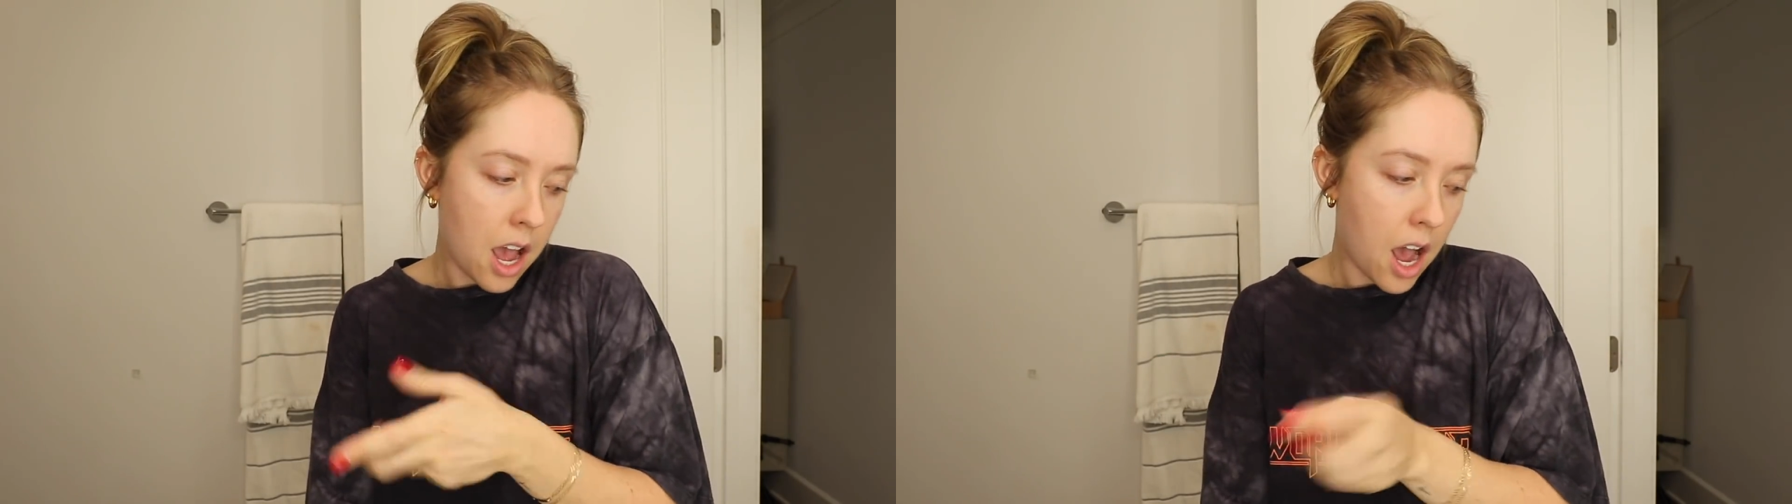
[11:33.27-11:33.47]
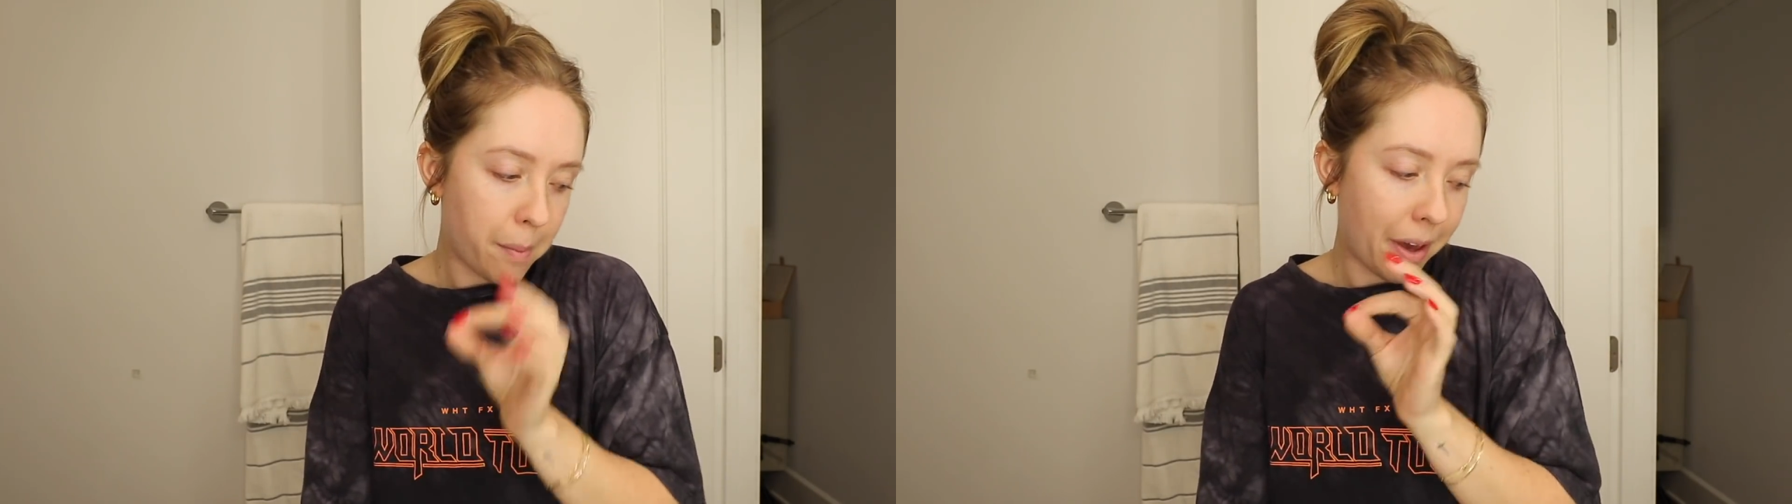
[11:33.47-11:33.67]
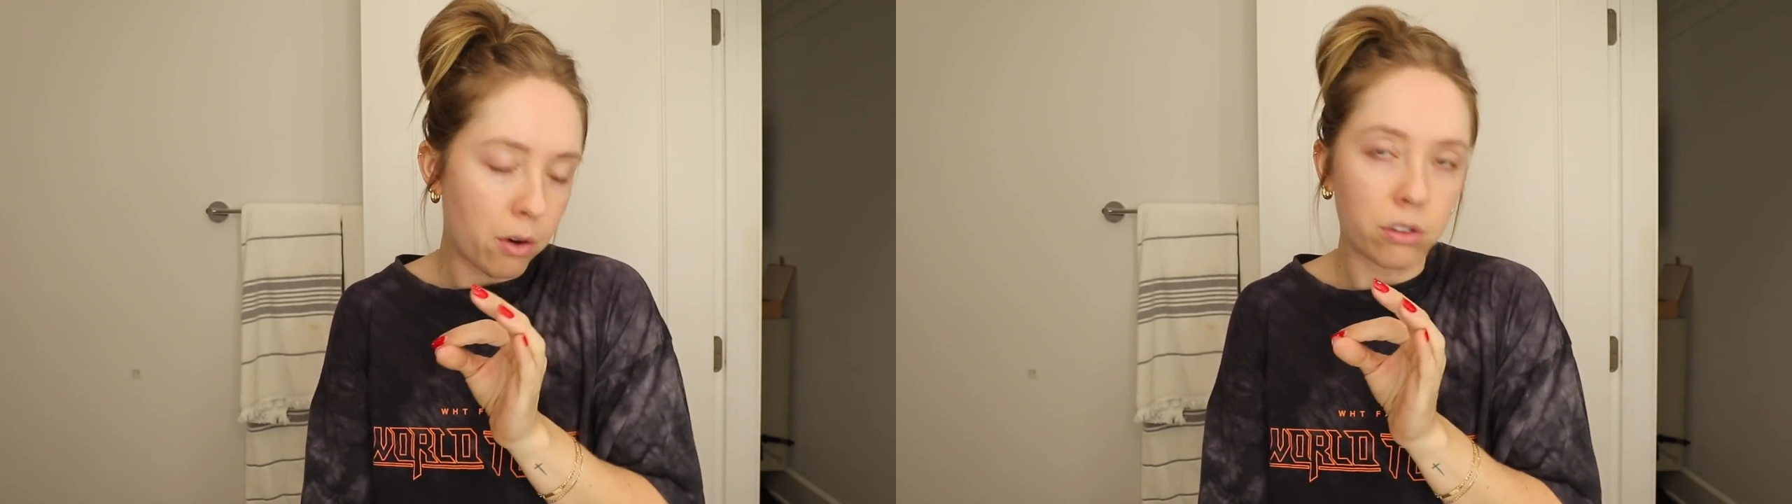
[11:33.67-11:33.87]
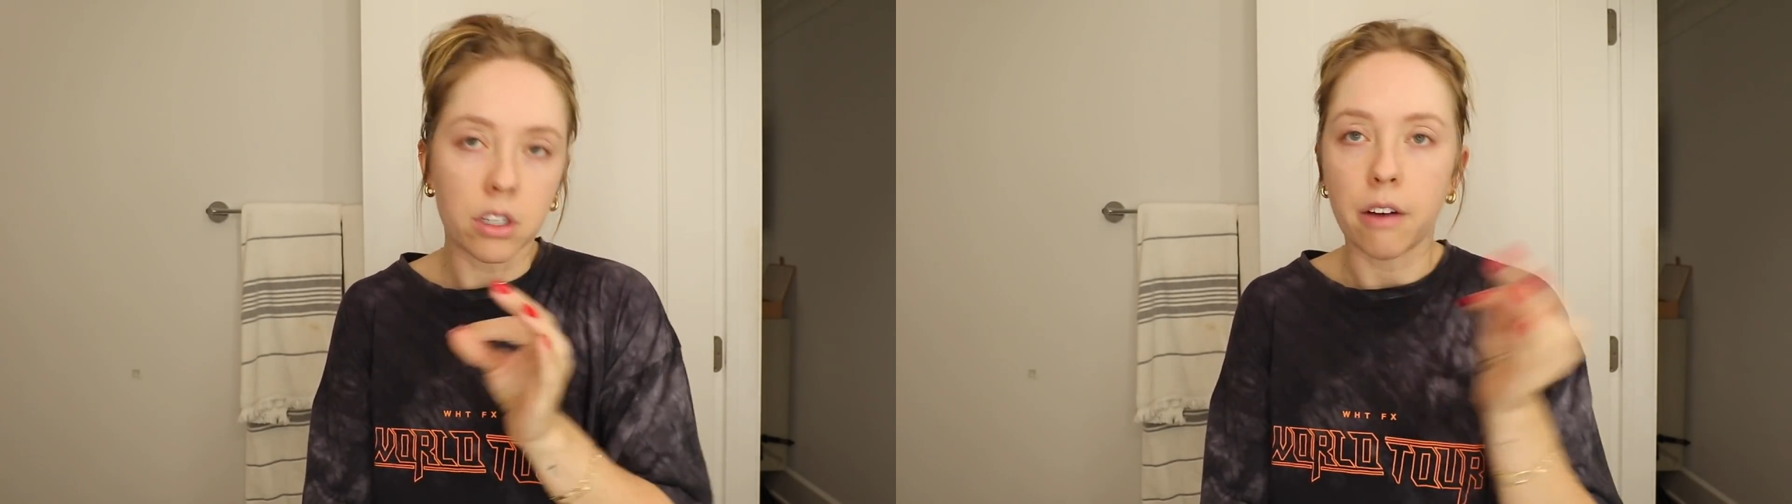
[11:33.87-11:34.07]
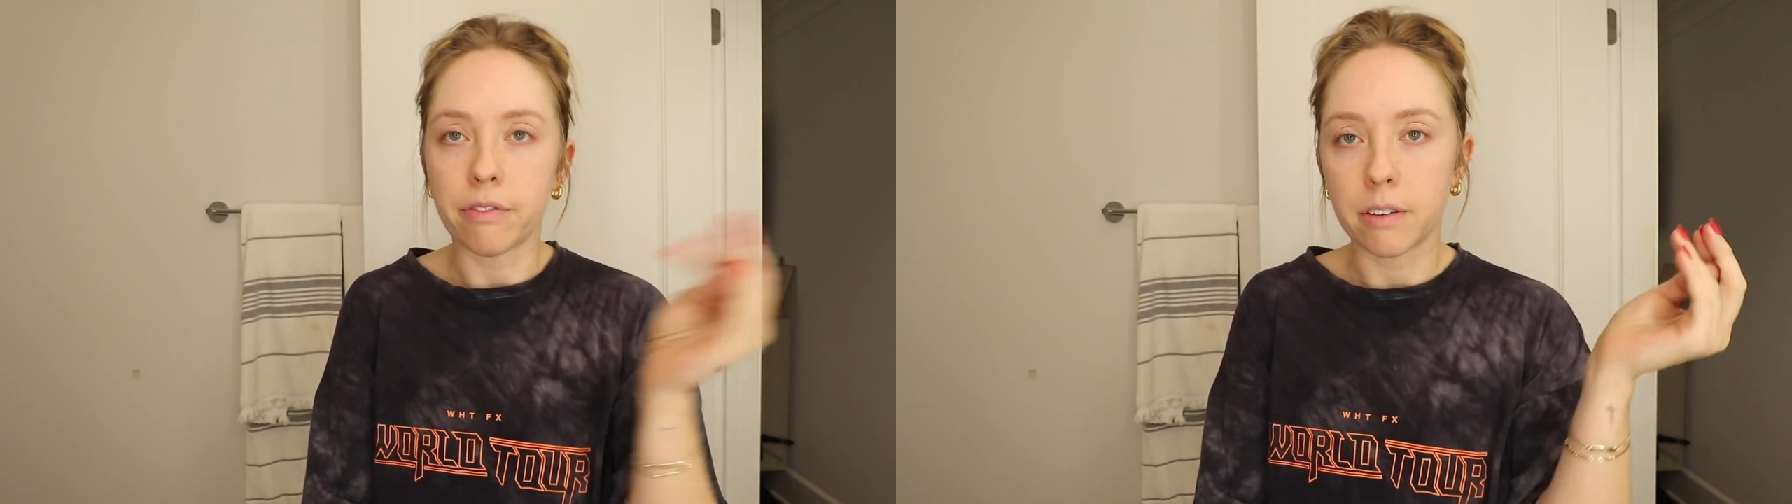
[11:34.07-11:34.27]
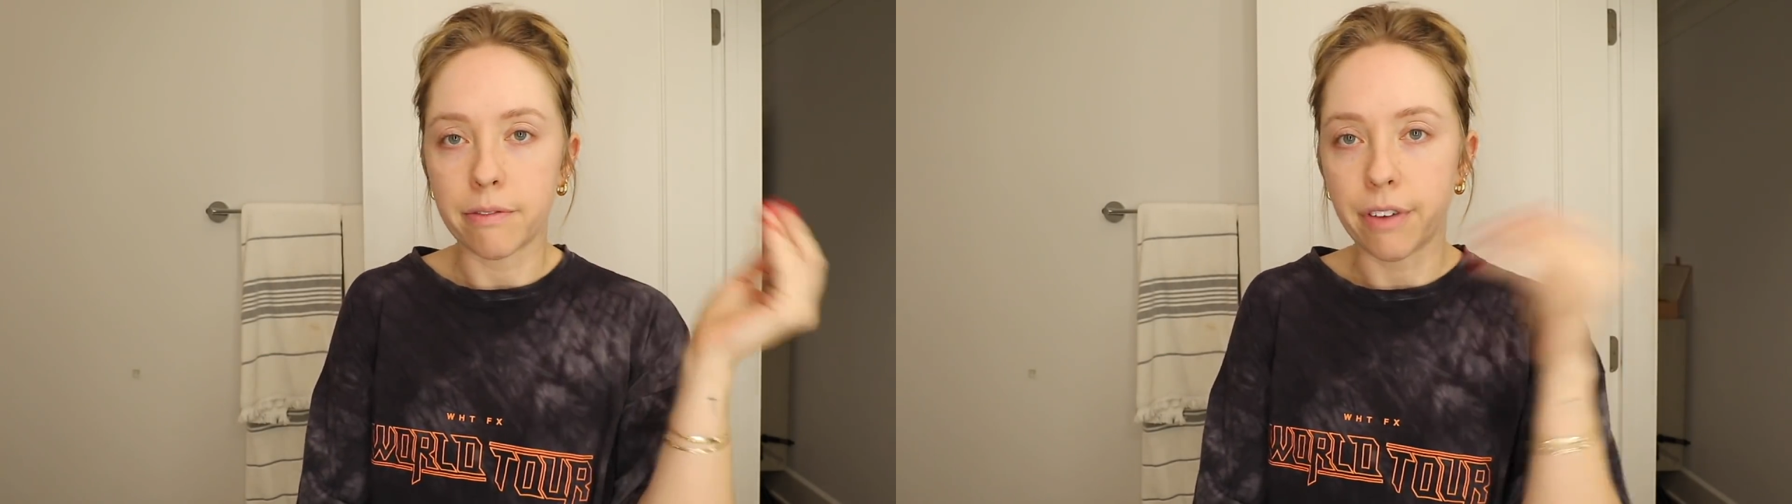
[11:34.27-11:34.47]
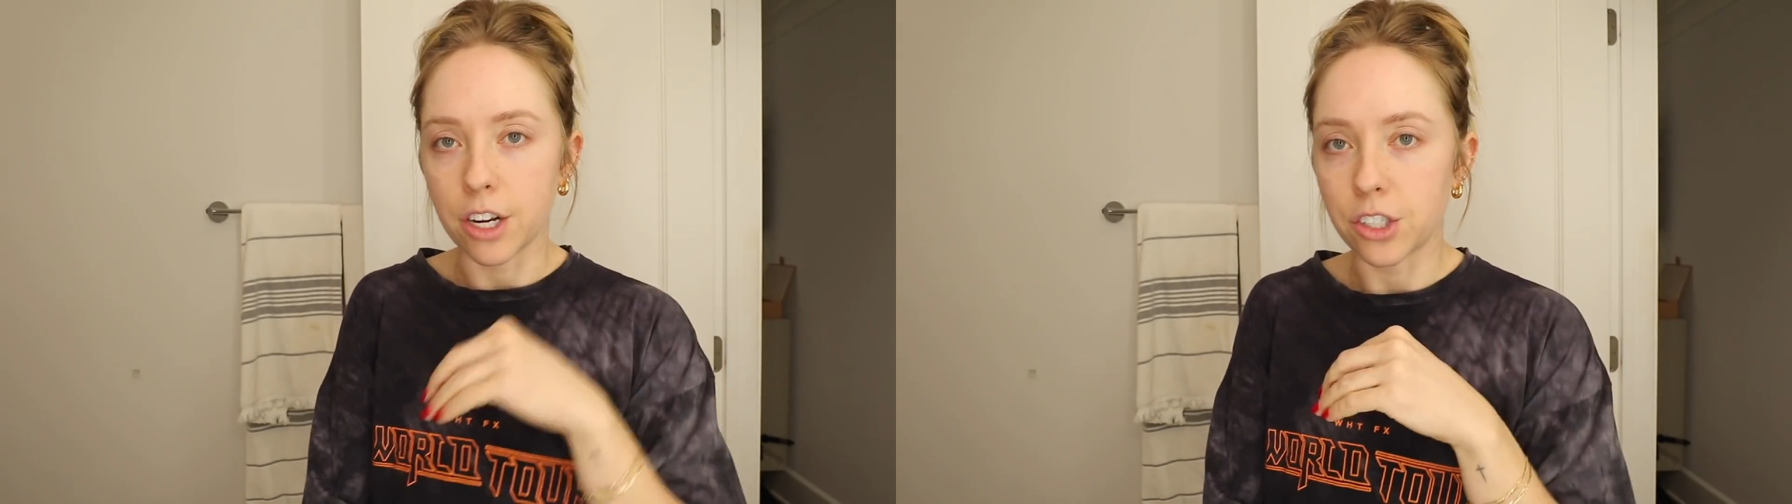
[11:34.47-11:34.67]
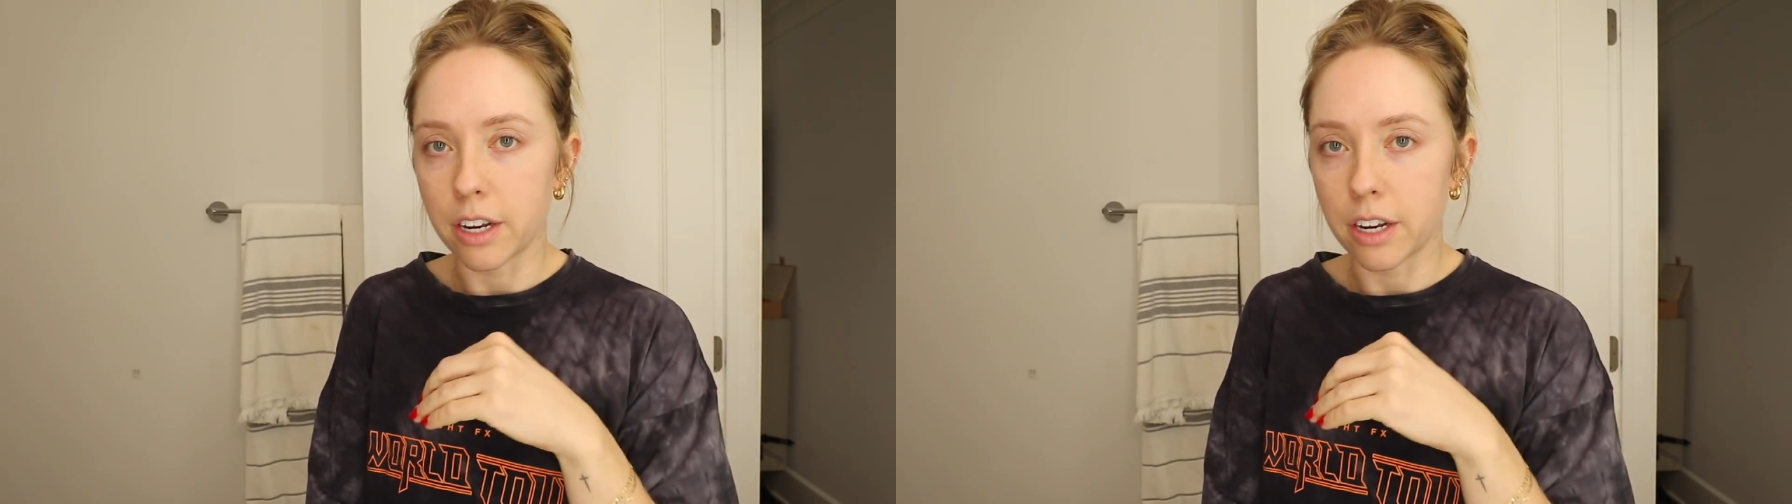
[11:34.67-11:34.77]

I might hold off and finish